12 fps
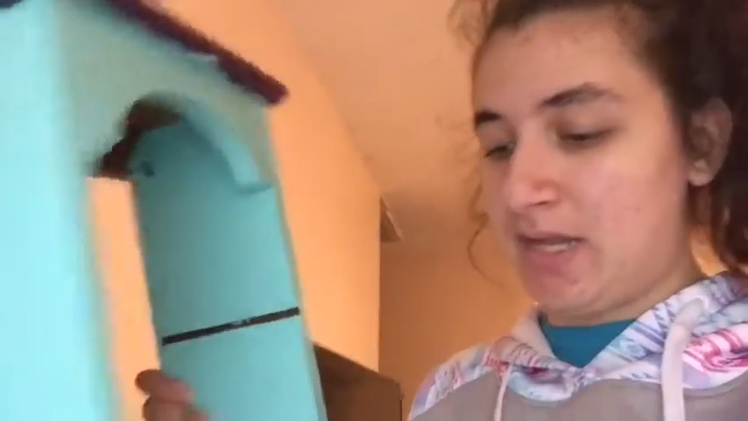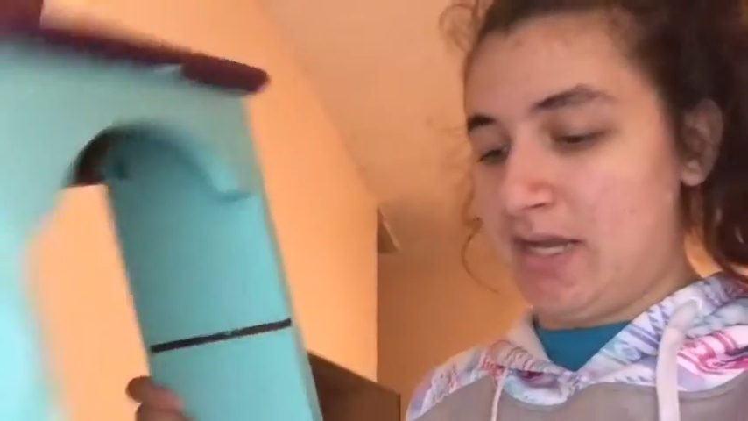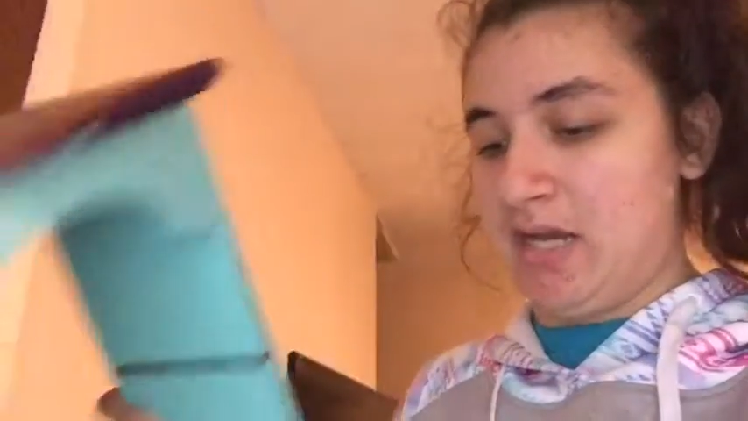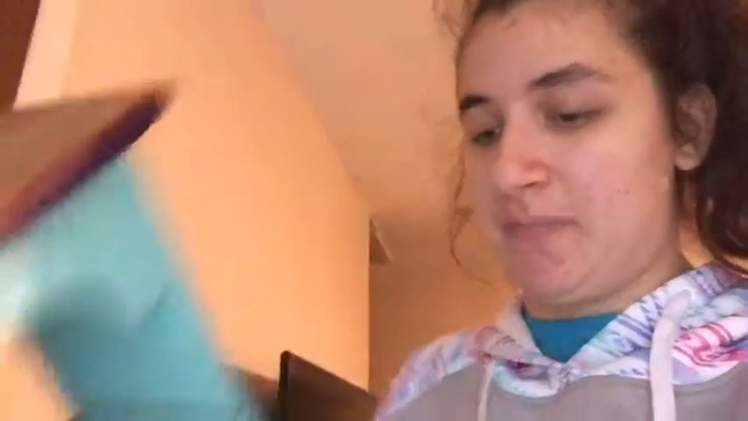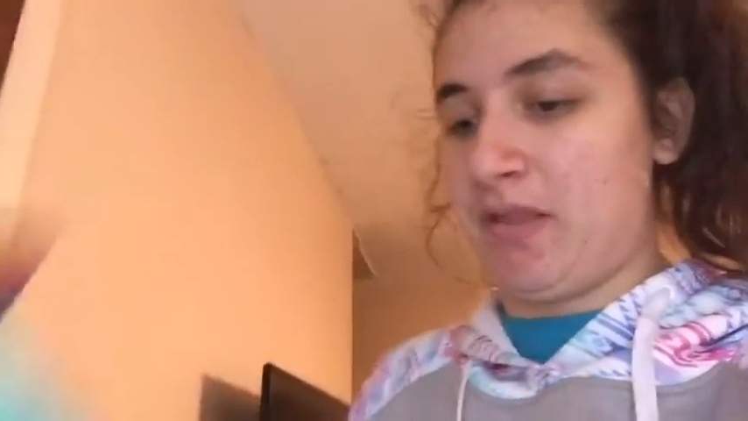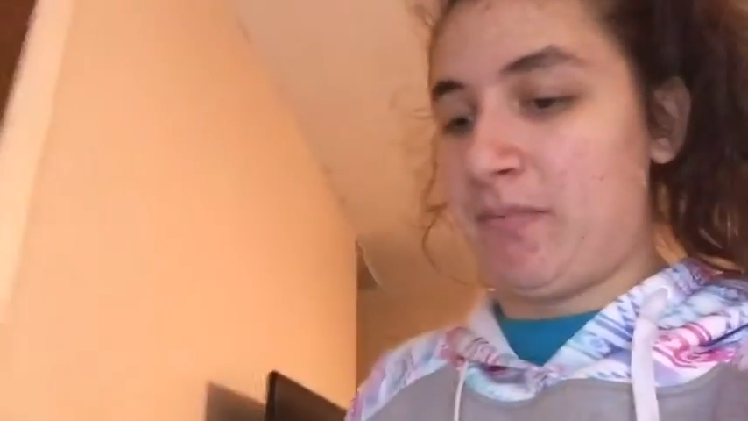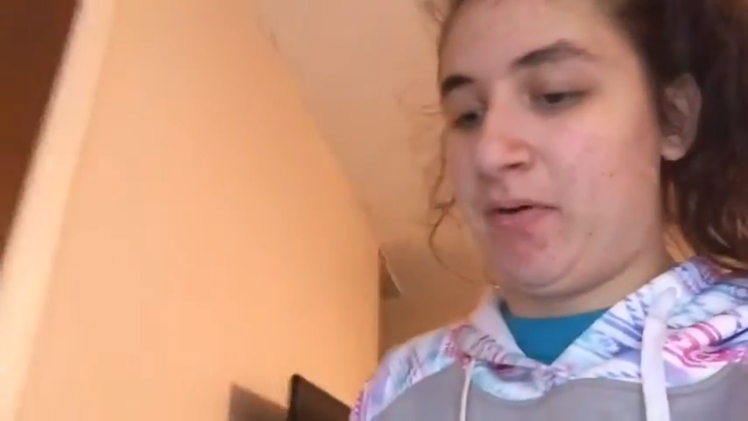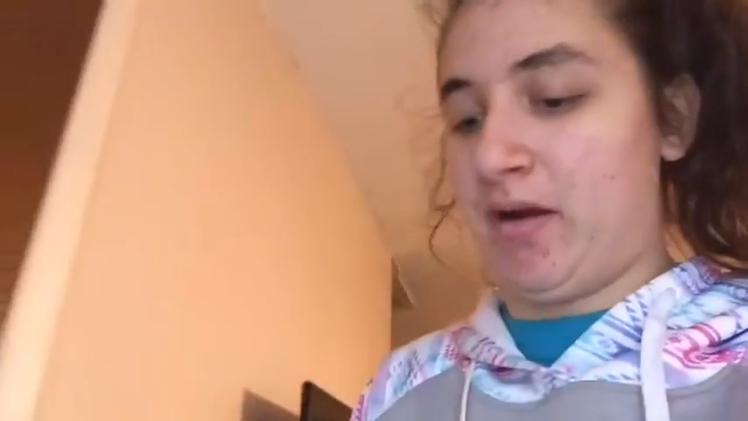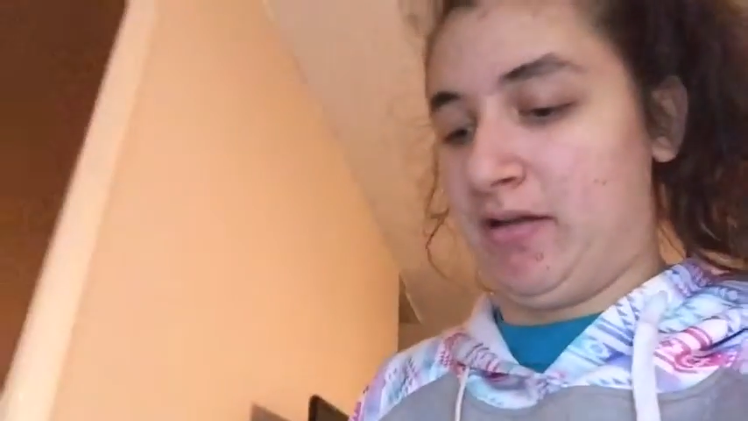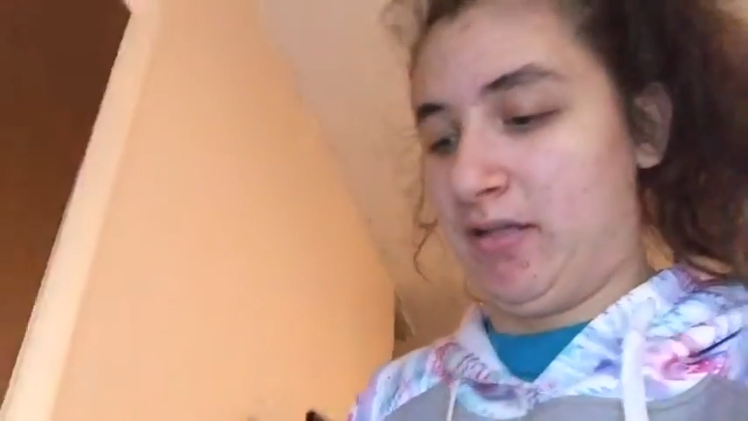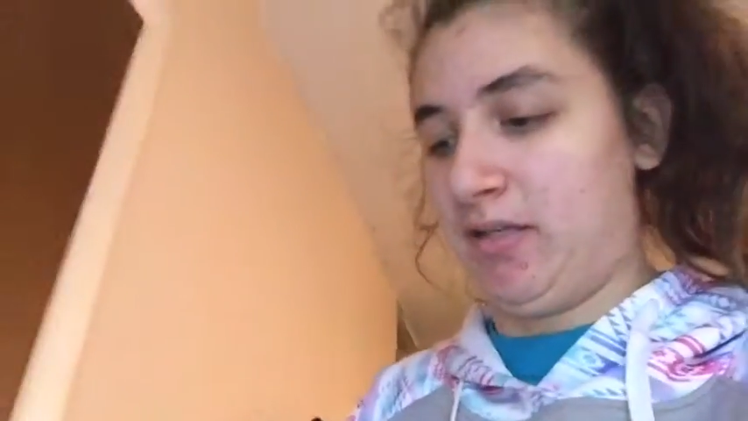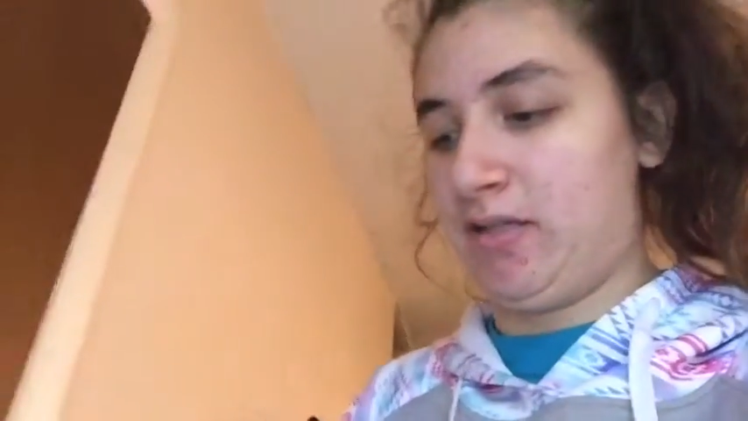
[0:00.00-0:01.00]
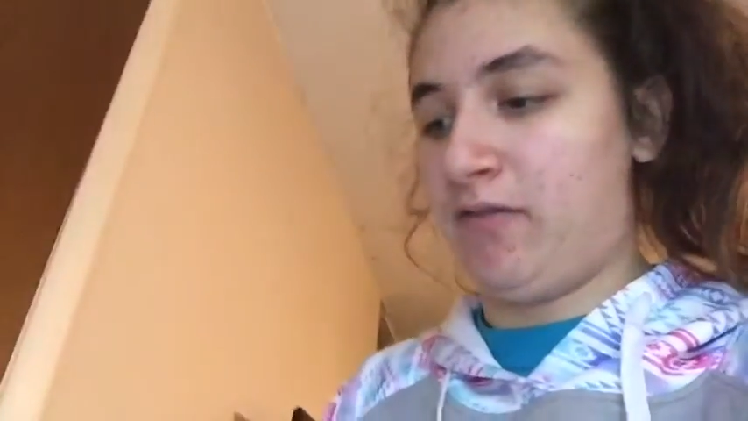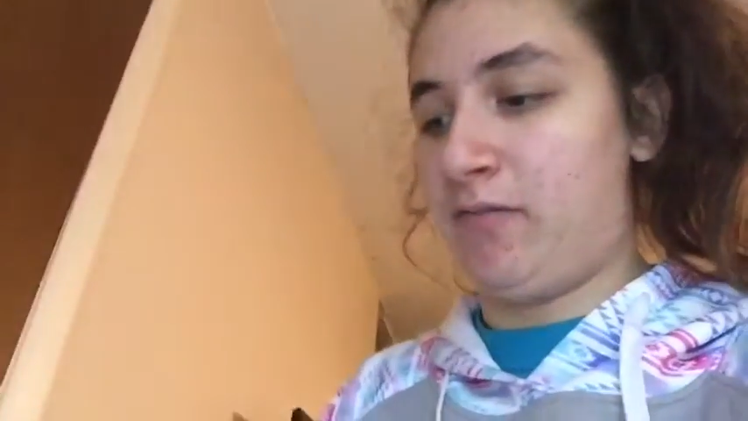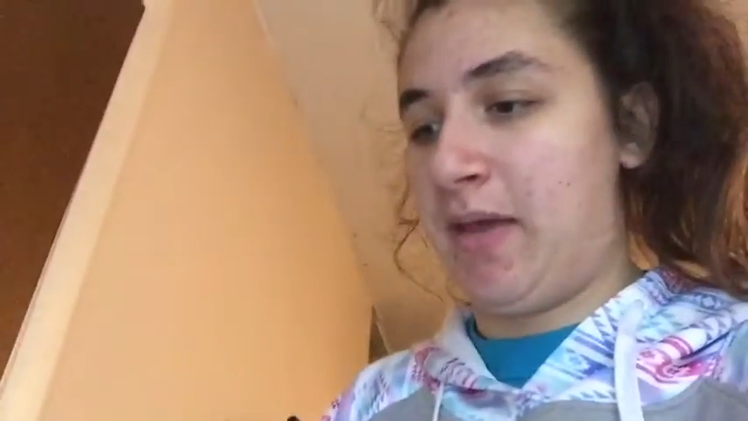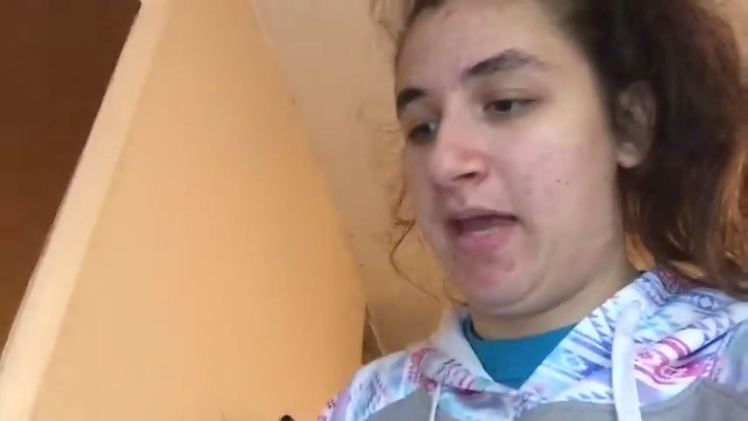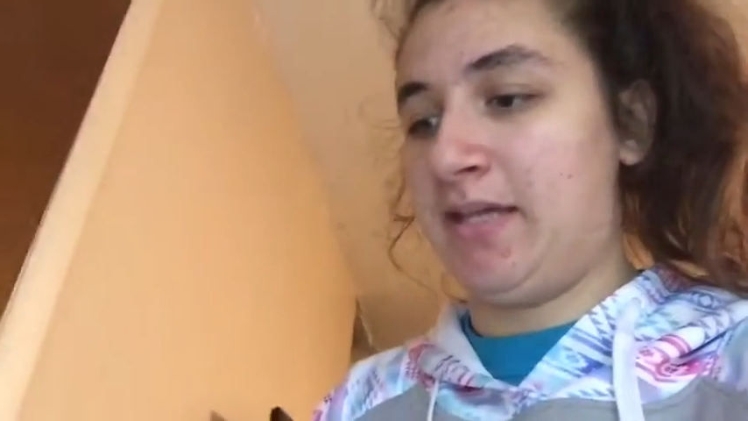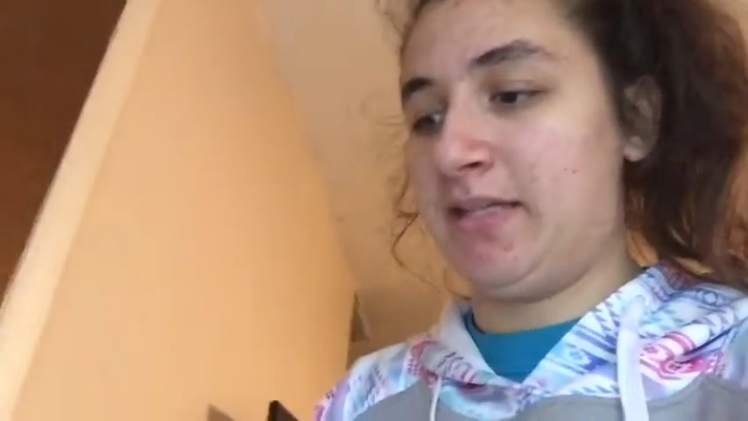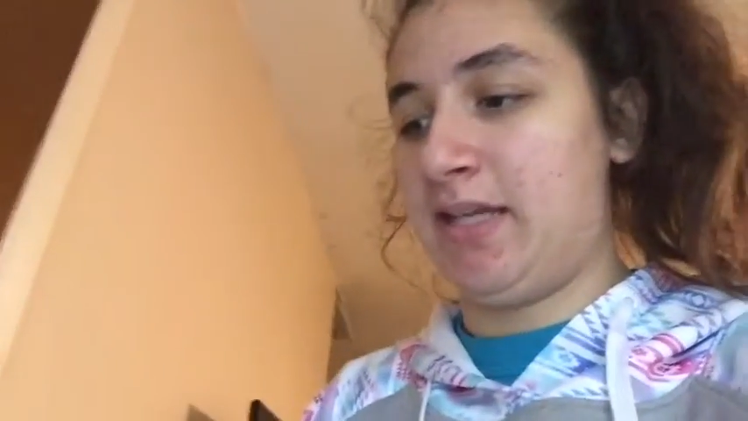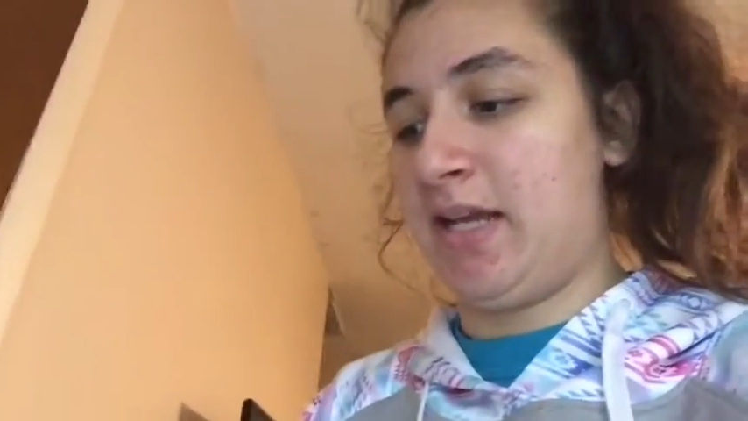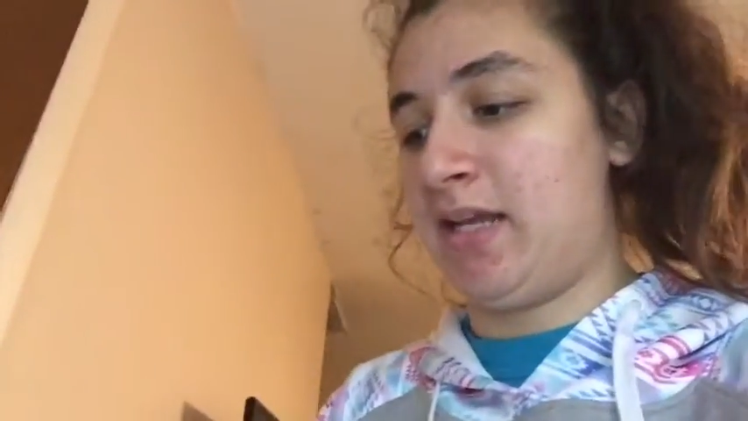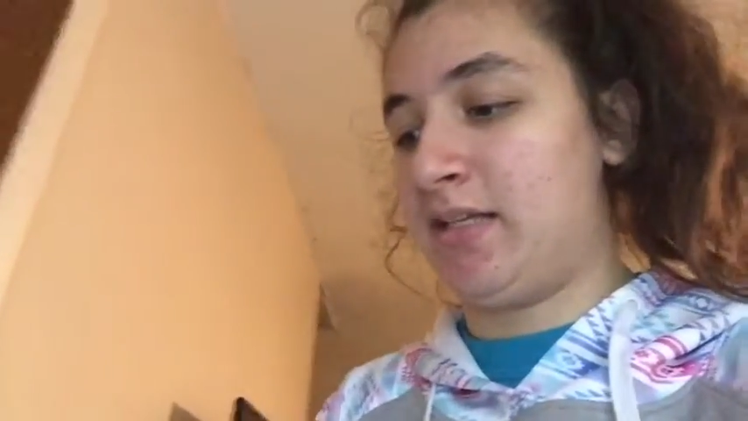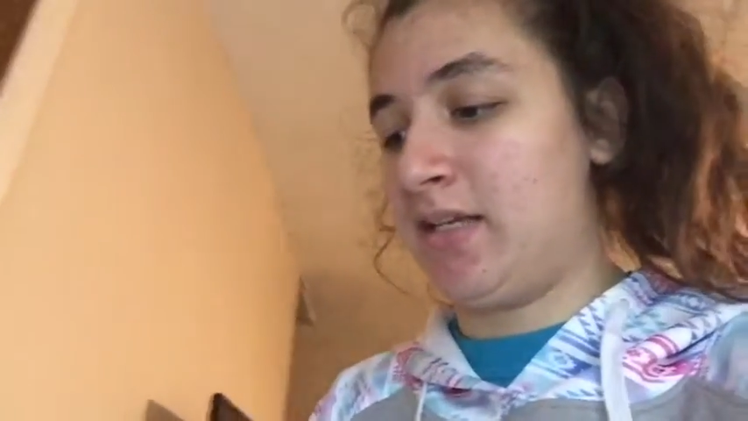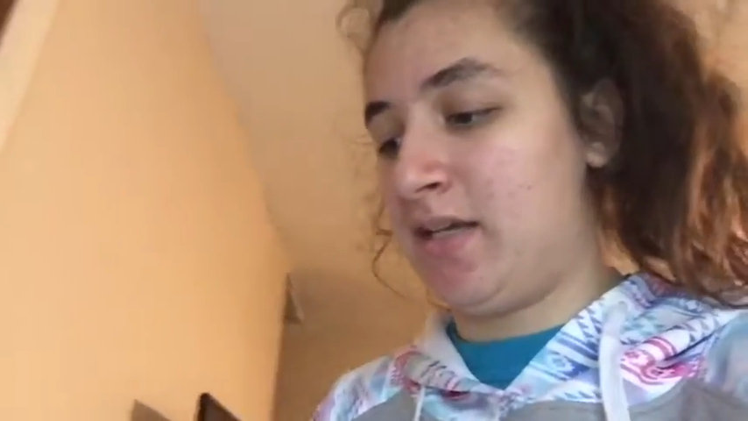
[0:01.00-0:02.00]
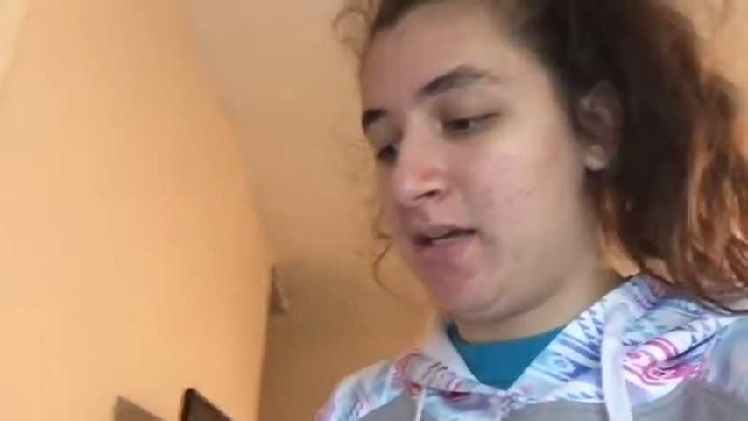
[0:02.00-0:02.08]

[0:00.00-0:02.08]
And I'm in the process of painting it